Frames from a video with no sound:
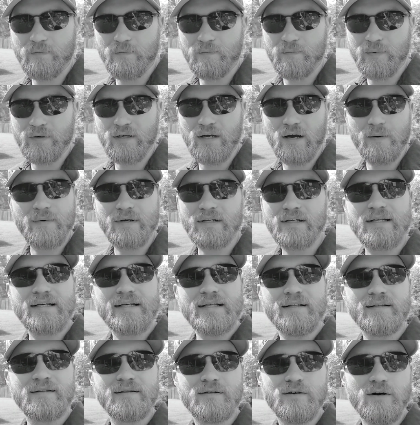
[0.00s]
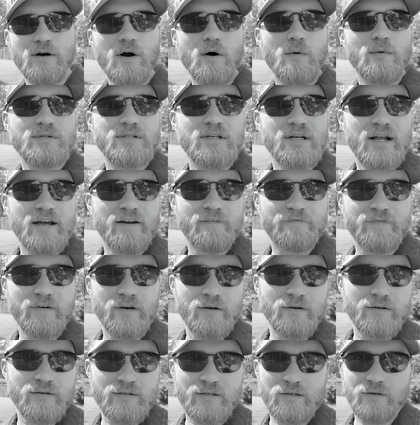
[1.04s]
But I mean, you're always going to have
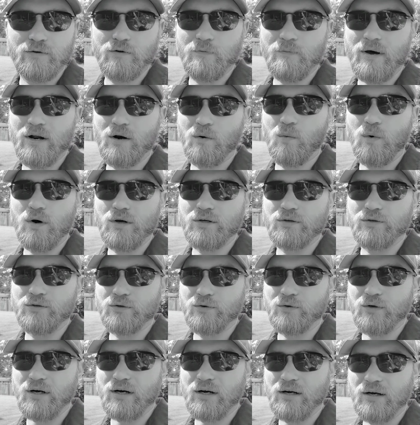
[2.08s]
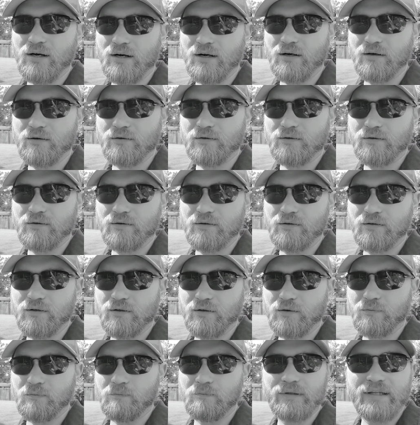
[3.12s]
failures, and no matter what you do, you
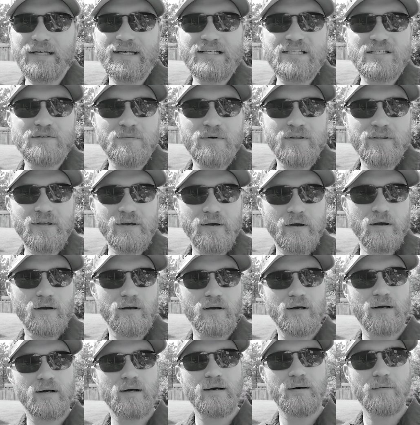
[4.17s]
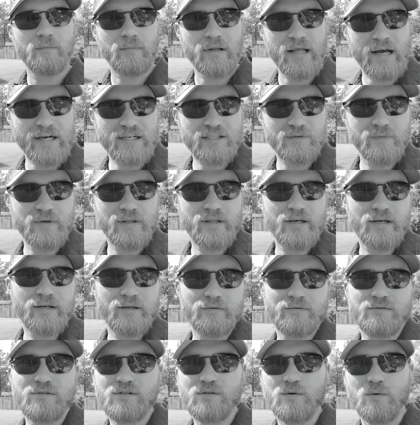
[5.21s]
know, bladesmithing,
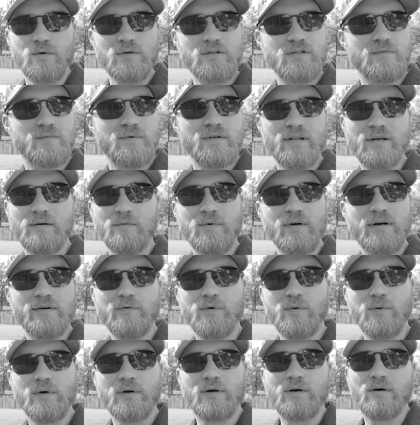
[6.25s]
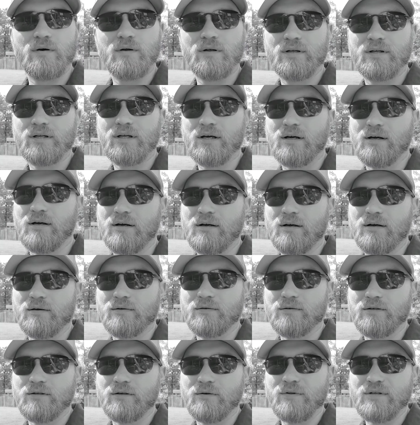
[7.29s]
blacksmithing, swordsmithing, whatever you want to call it, you
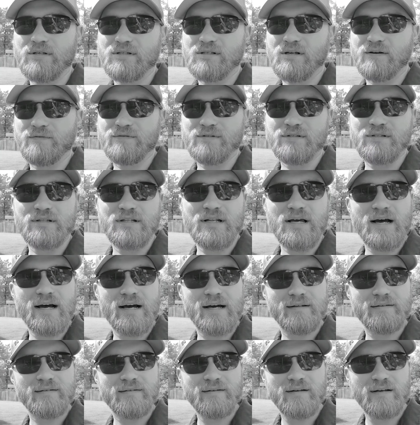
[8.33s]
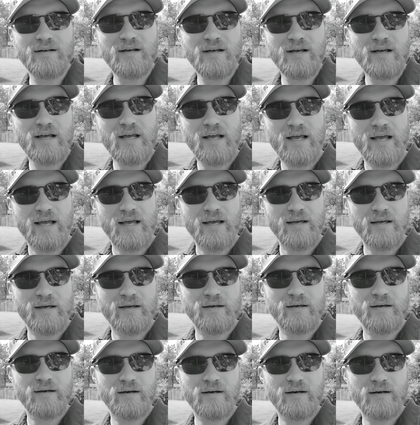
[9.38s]
know, this stuff's not
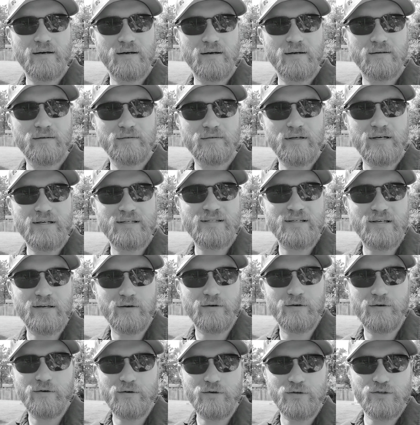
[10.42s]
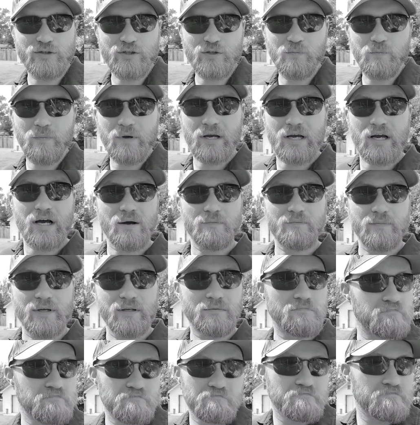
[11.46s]
a skill you can just pick up
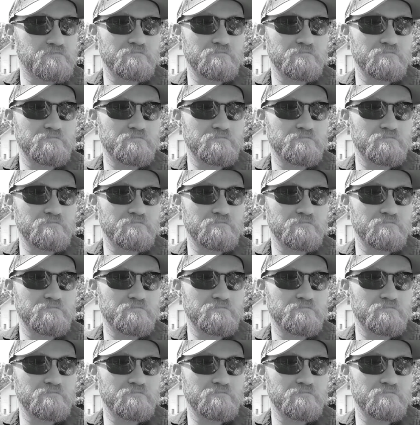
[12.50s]
and